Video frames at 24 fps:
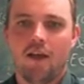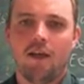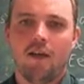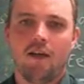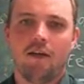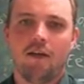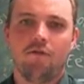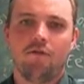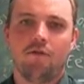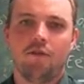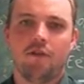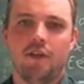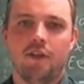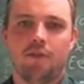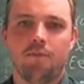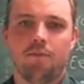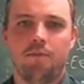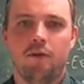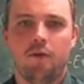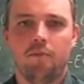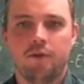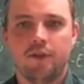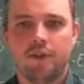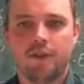for this
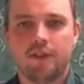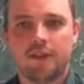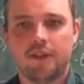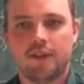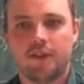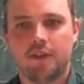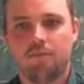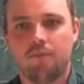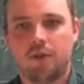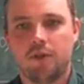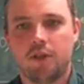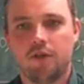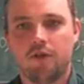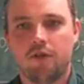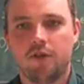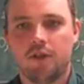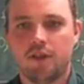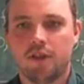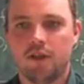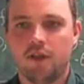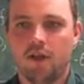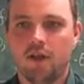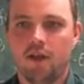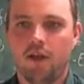purpose,
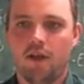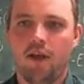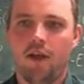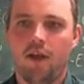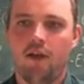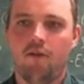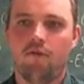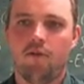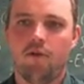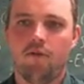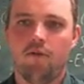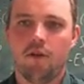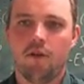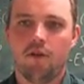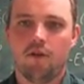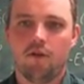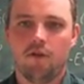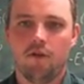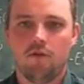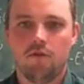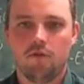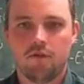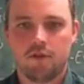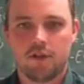because everyone
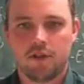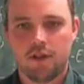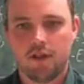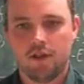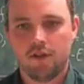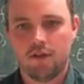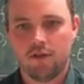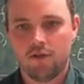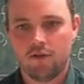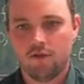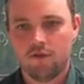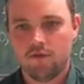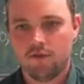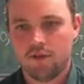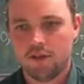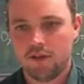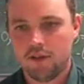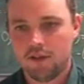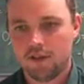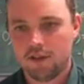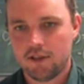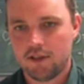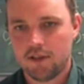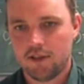knows and
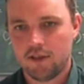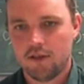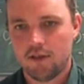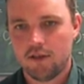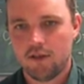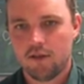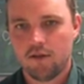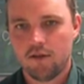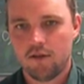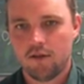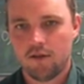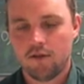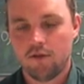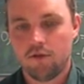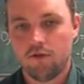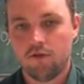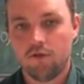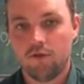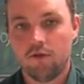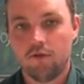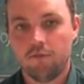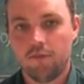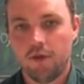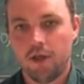uses
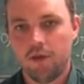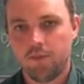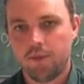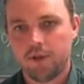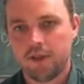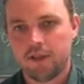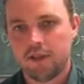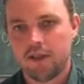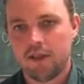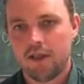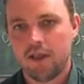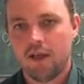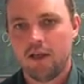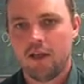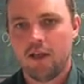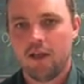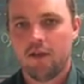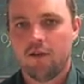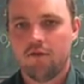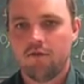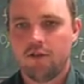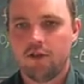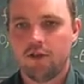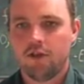Google Maps,
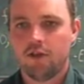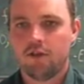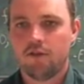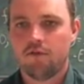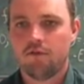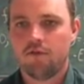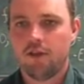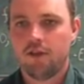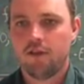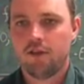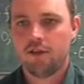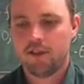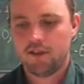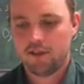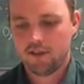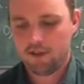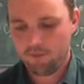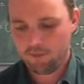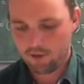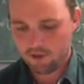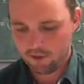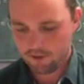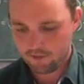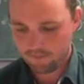which is very
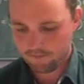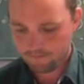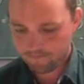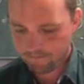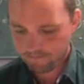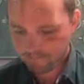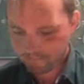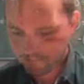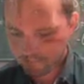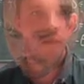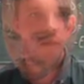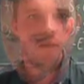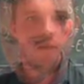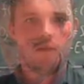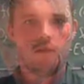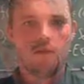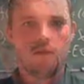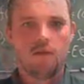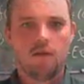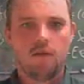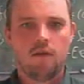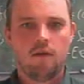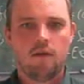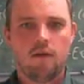similar.
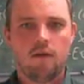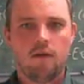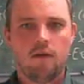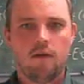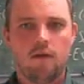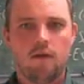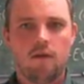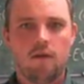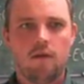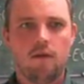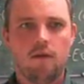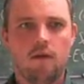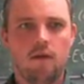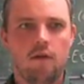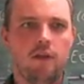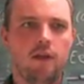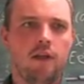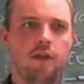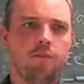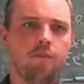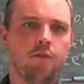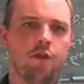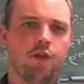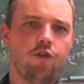
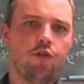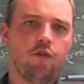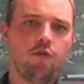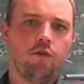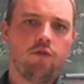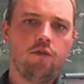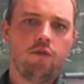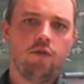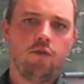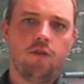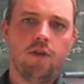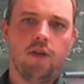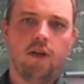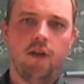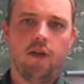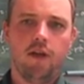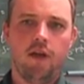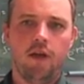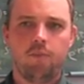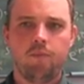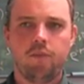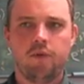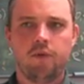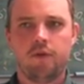Let me show you the
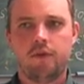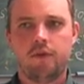app.